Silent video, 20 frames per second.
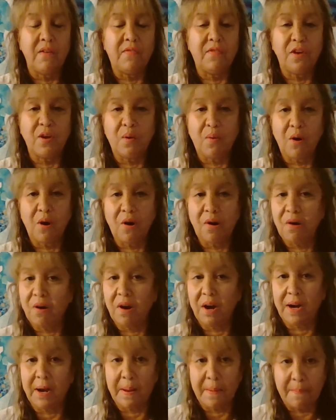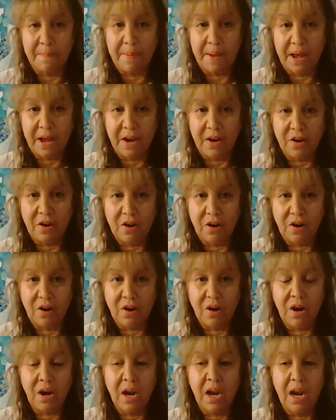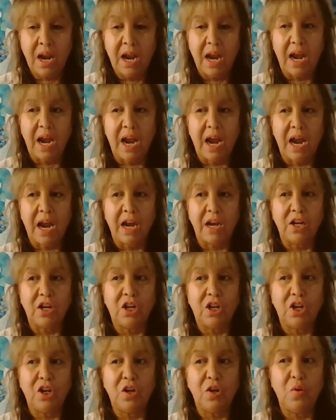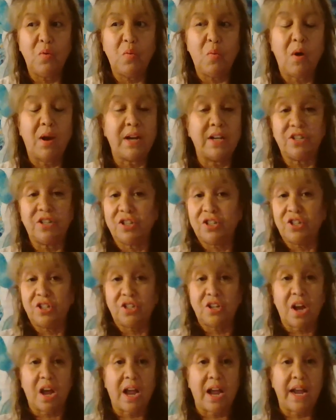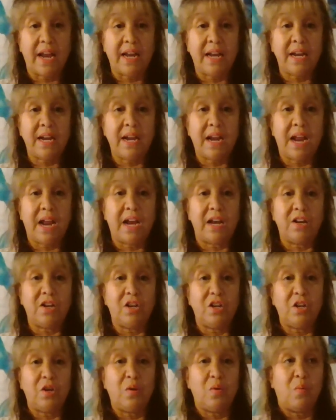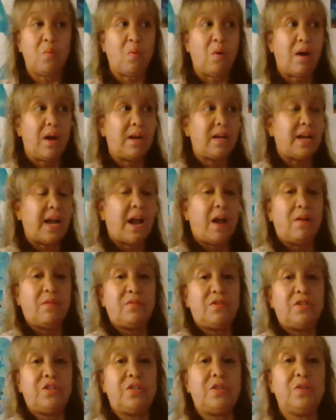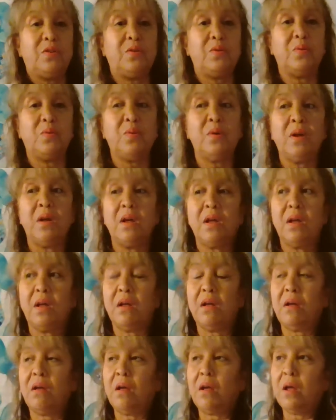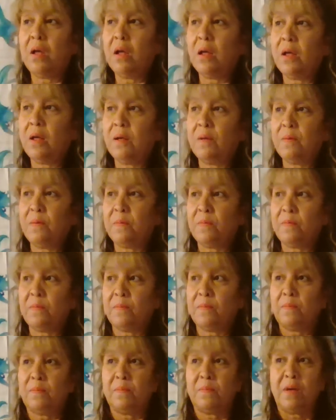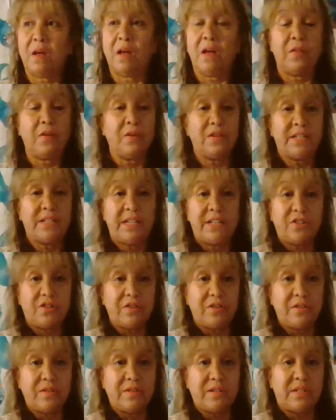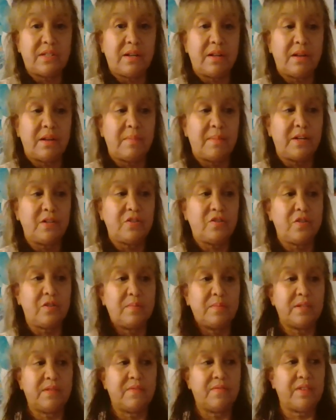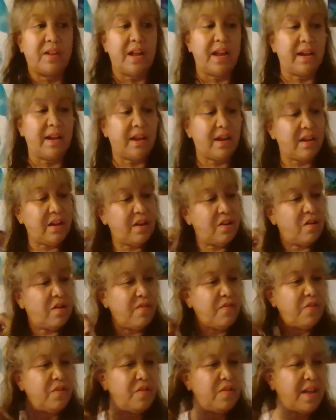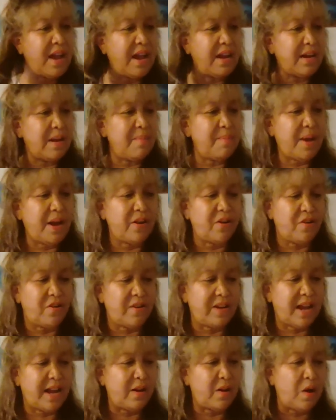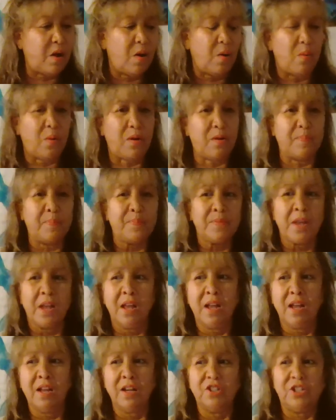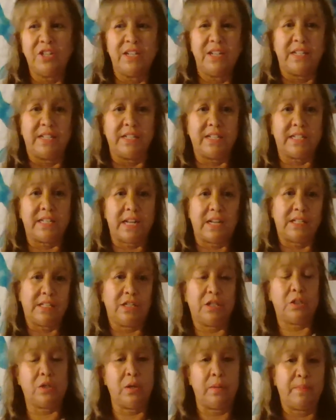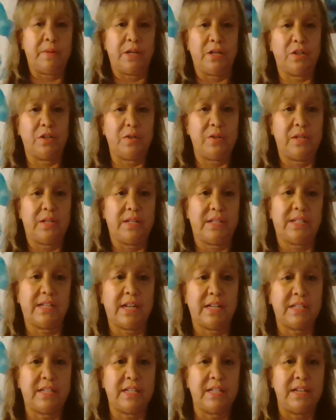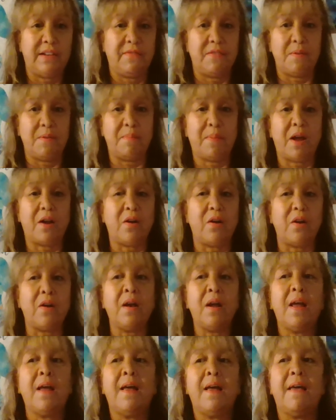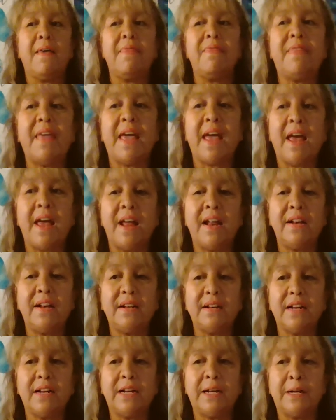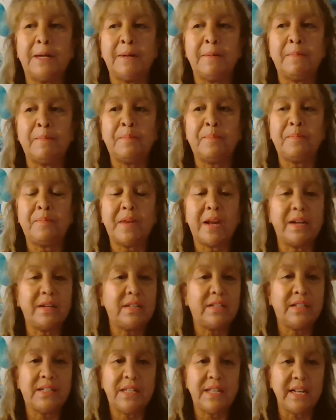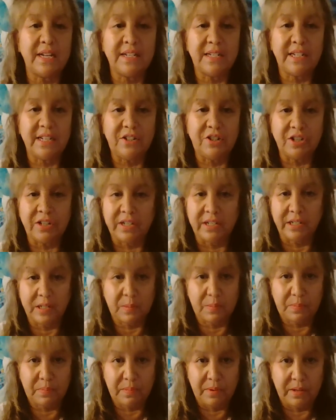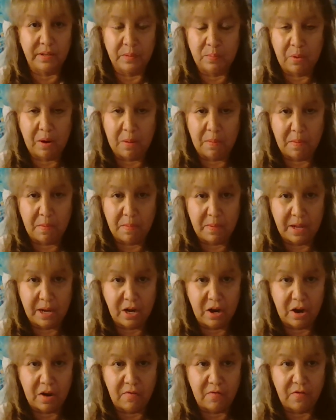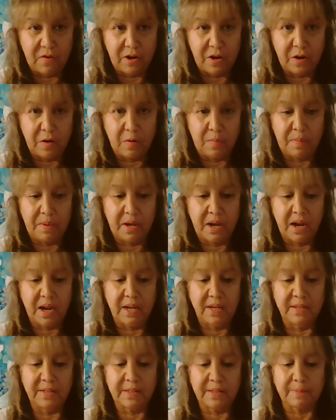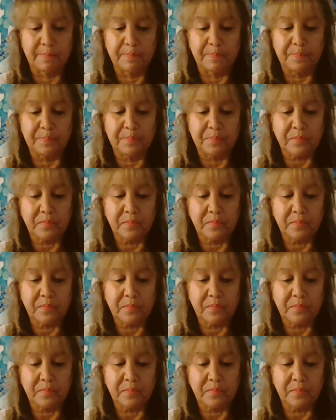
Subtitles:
If you are a competitor and you want to just shine and you want to outdo uh, other teachers in terms of like, if you're that competitor, like, oh, well, she did this lesson, so I'm going to do this lesson even better, then then teaching just is probably not for you because